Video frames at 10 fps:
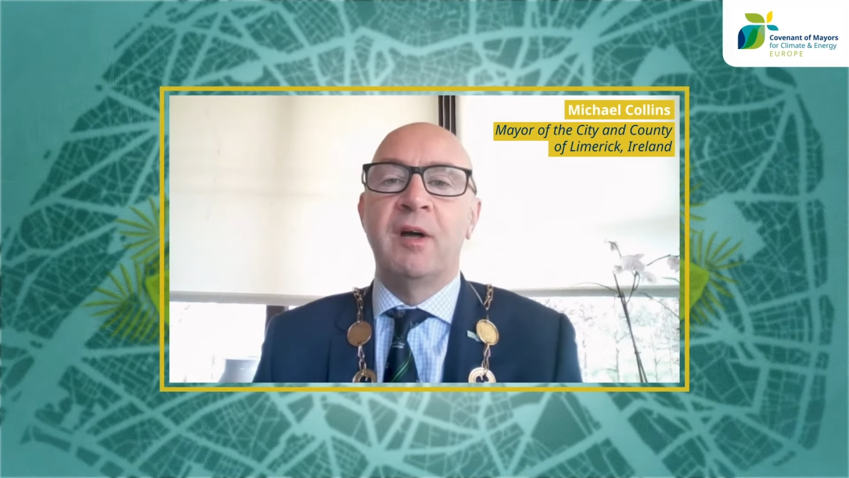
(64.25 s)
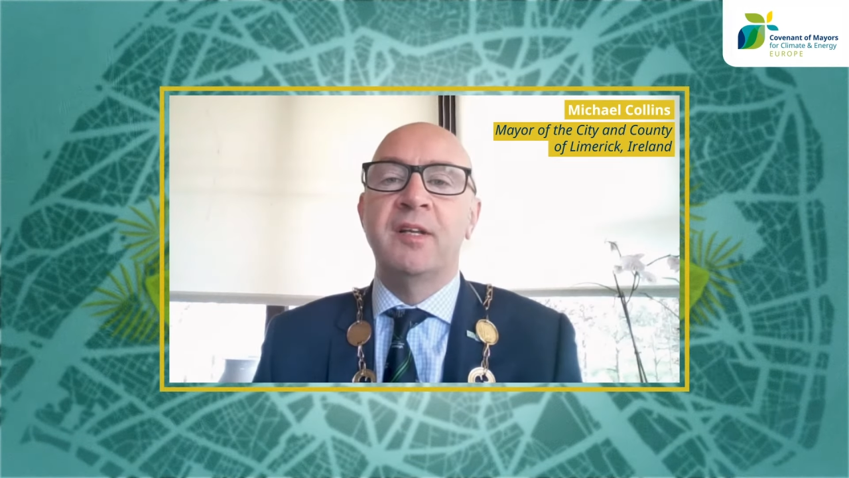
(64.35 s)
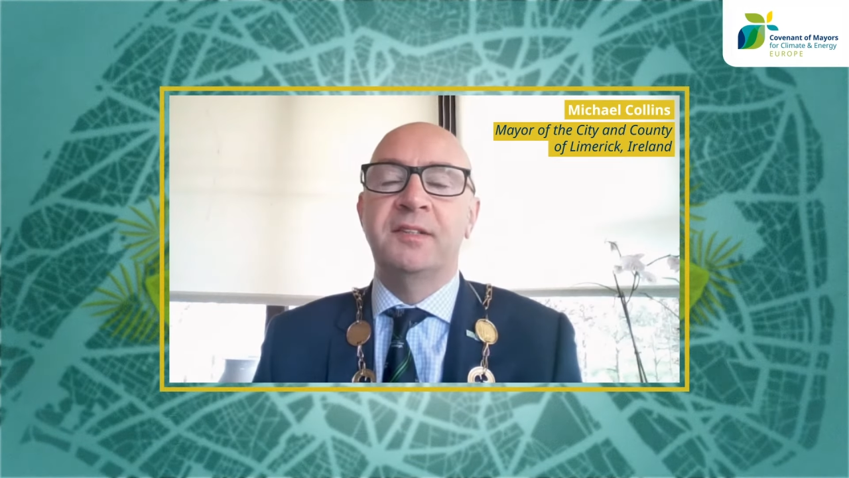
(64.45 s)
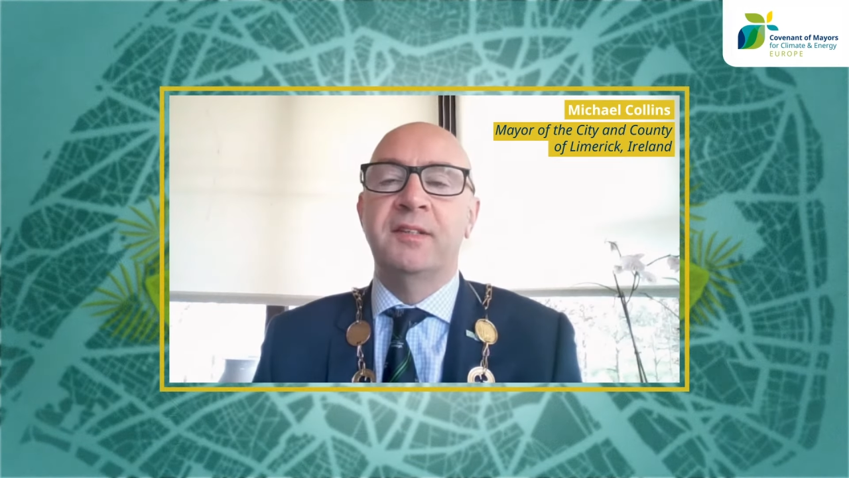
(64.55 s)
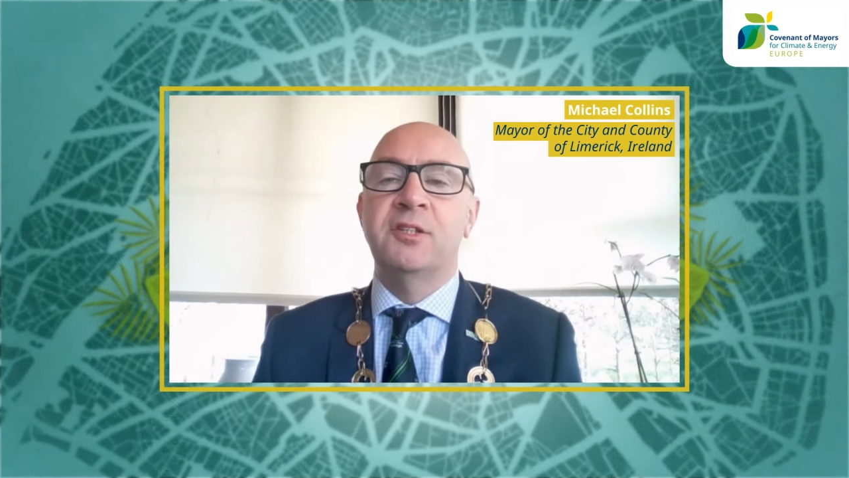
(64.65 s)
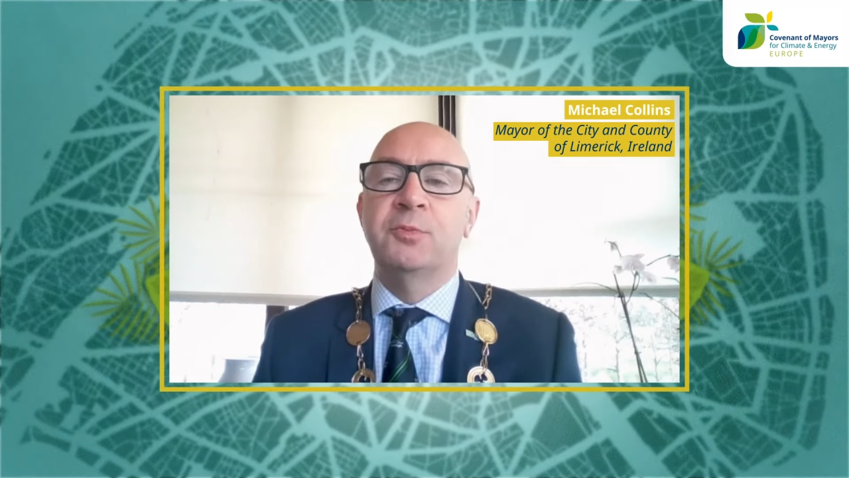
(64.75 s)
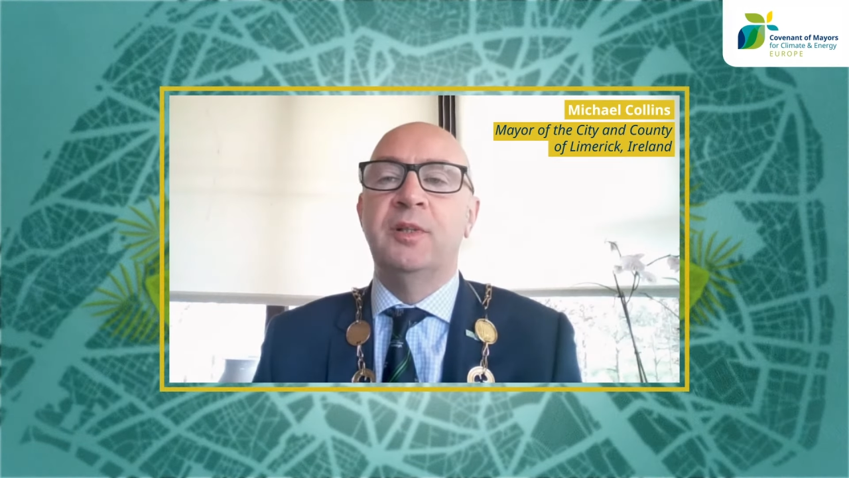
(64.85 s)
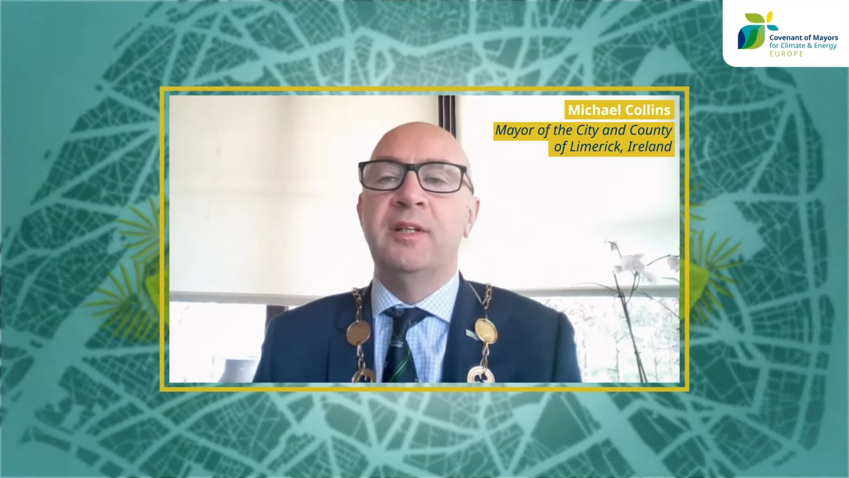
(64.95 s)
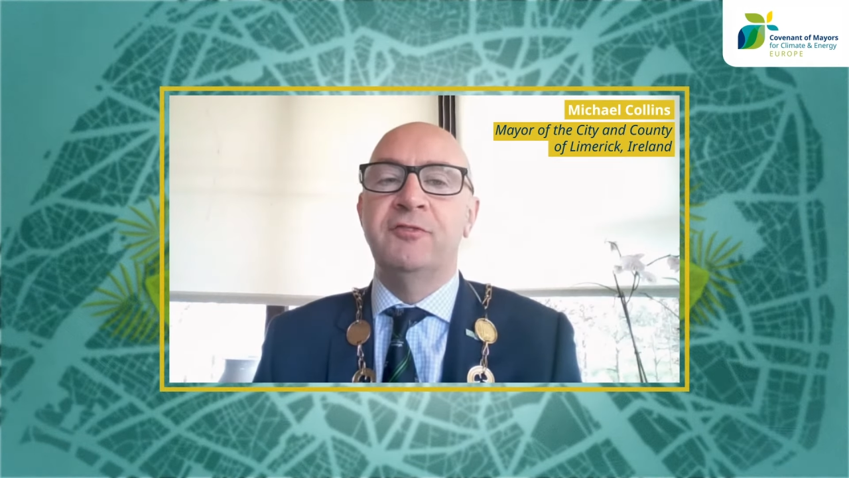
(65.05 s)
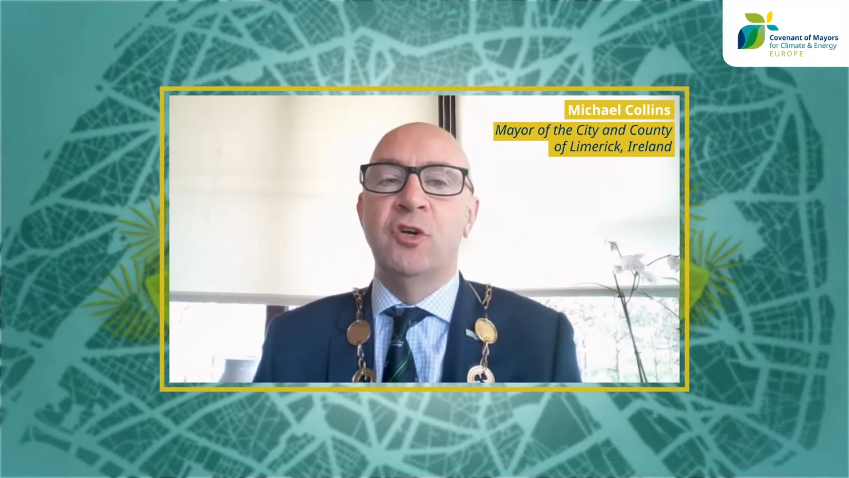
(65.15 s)
policies
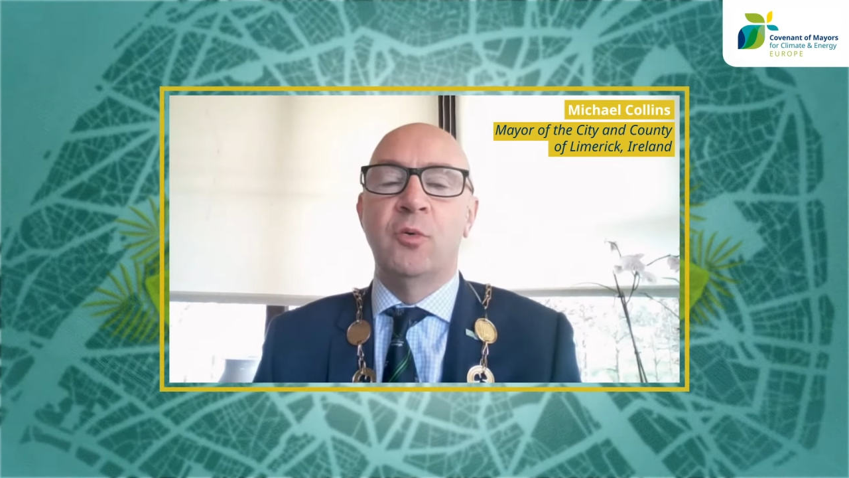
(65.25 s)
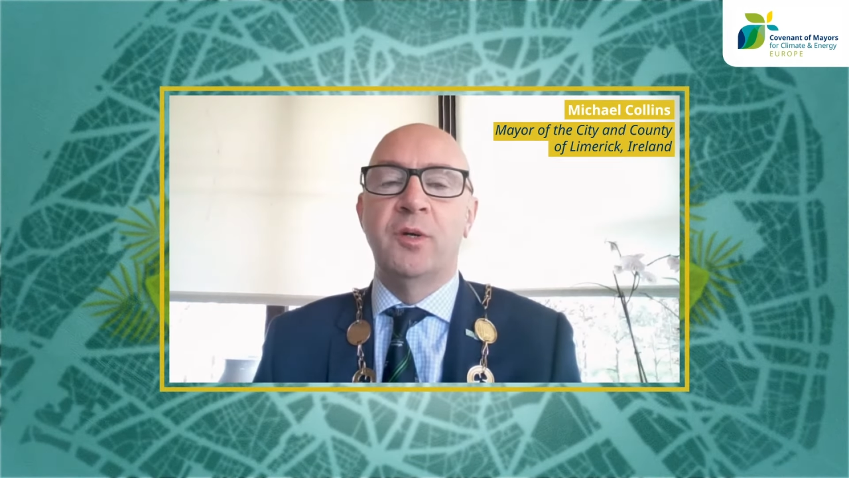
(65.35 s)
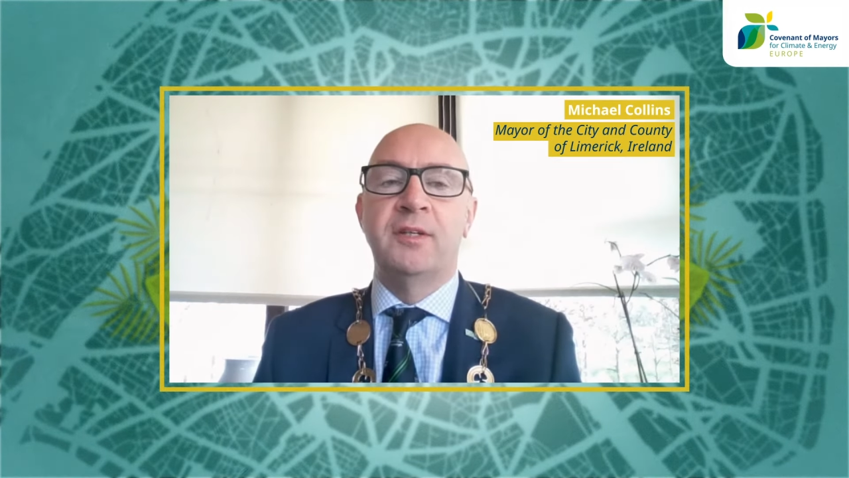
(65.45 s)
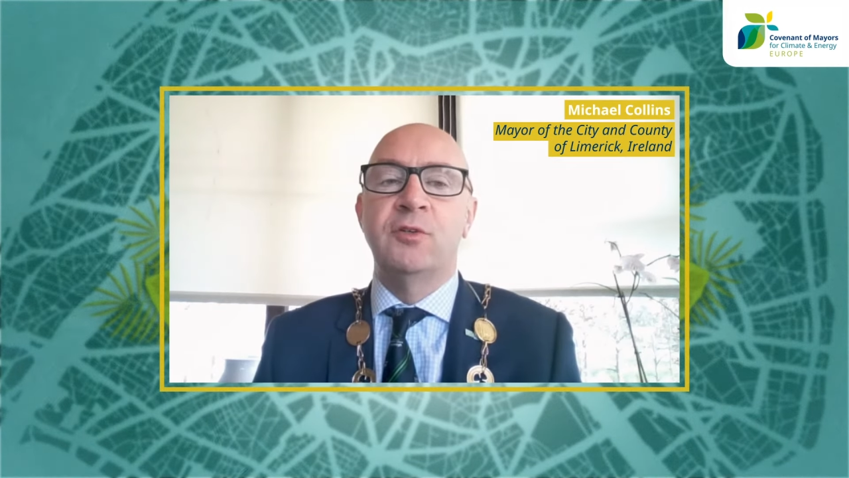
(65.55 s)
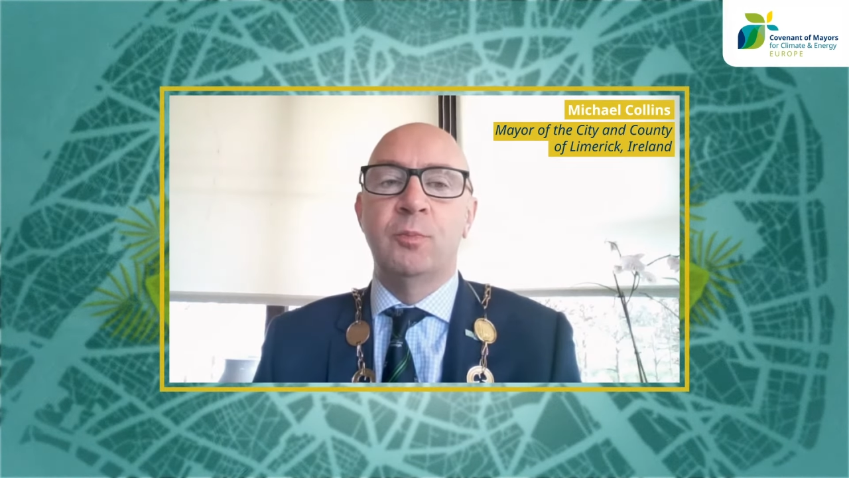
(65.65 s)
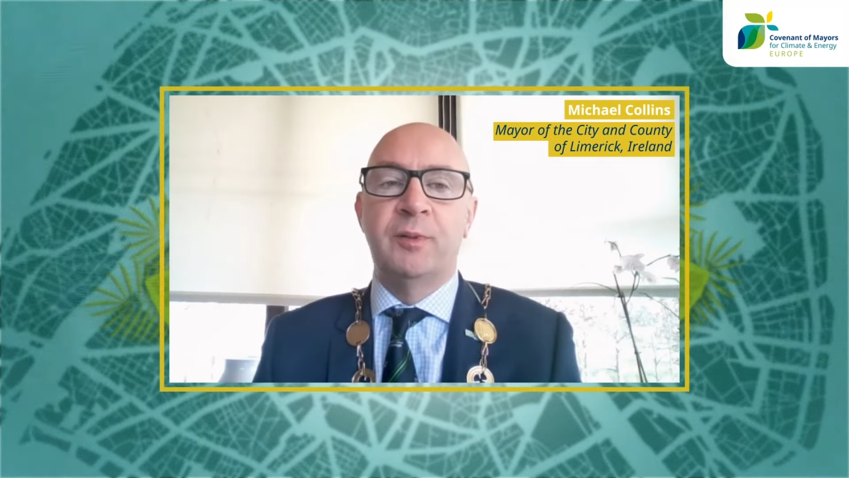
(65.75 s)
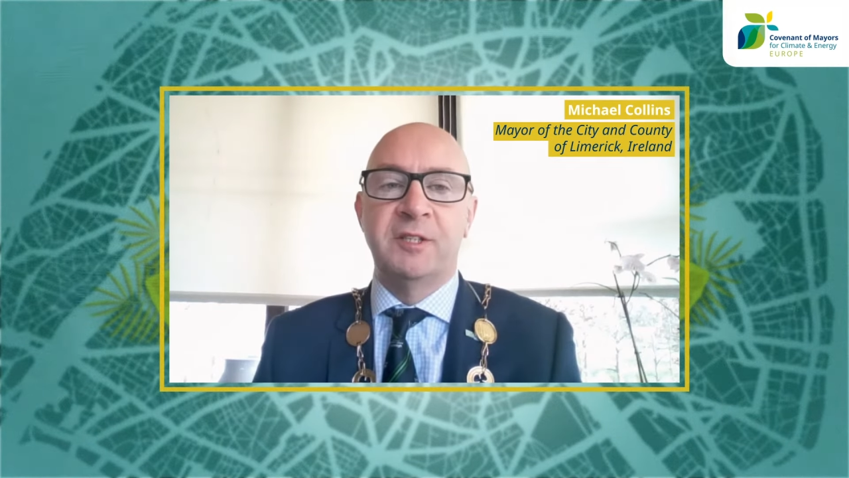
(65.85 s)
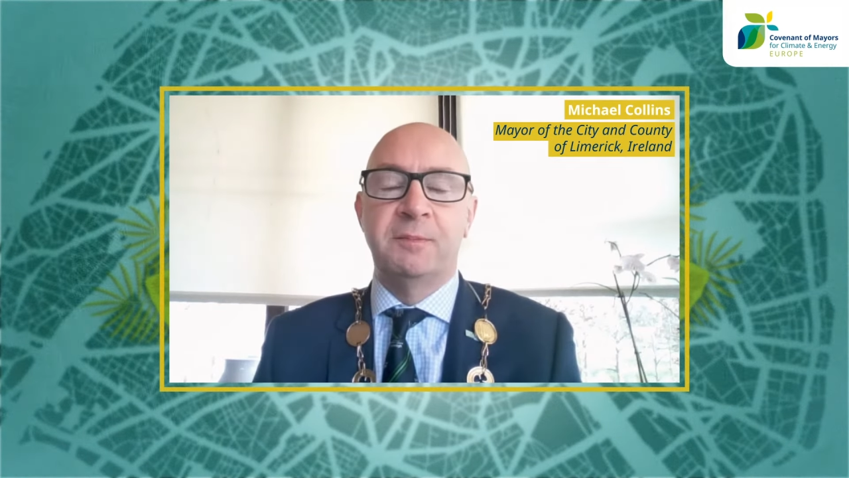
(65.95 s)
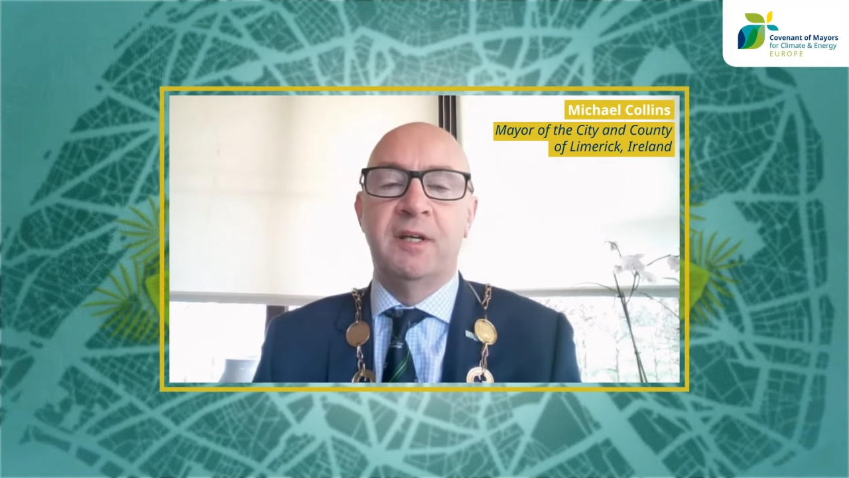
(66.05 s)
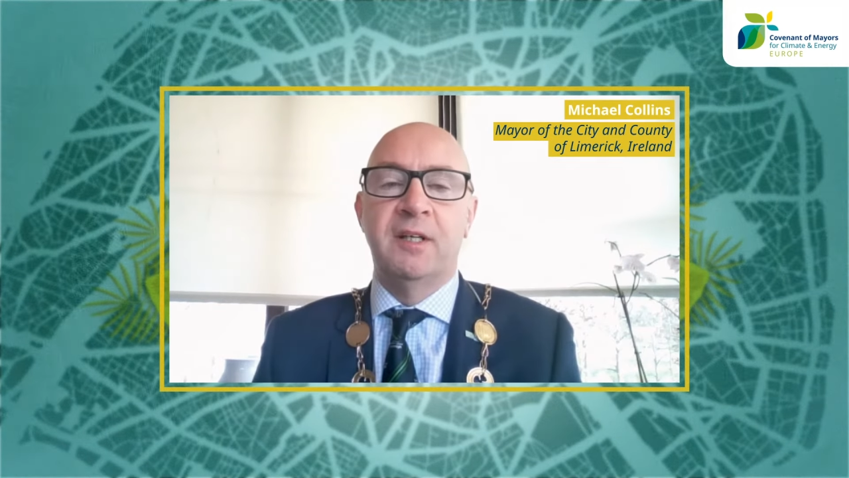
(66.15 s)
will leave no one and no
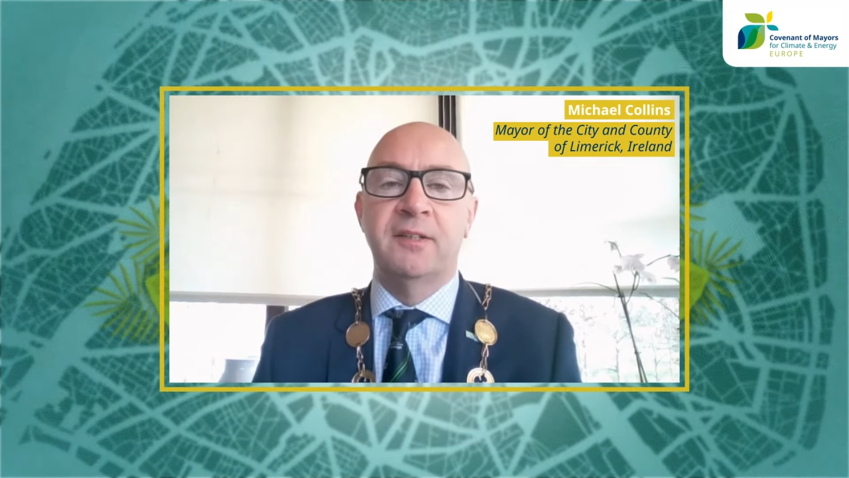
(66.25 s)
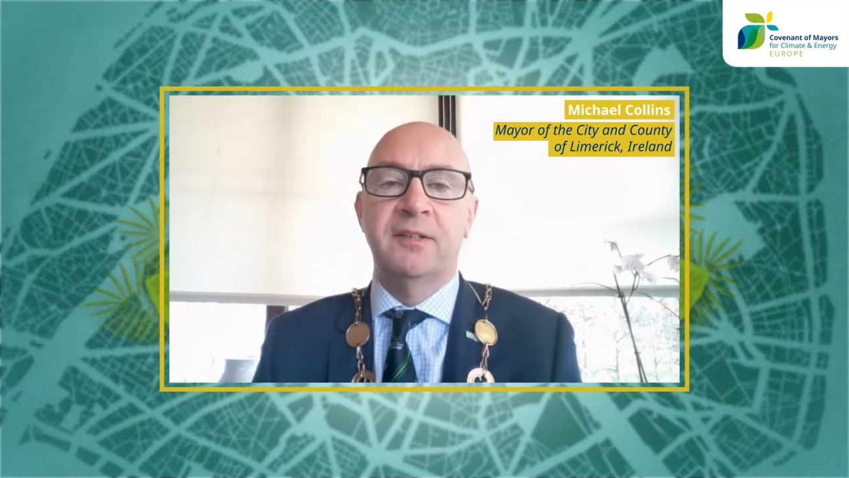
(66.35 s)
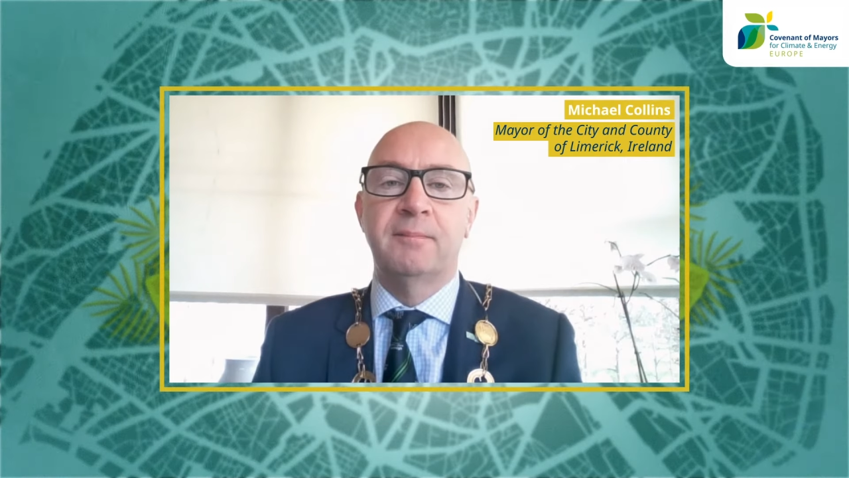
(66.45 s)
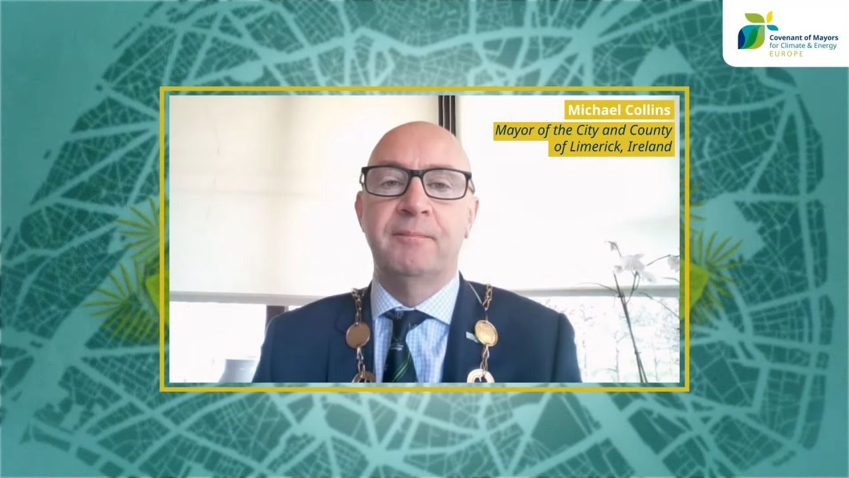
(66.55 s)
place behind.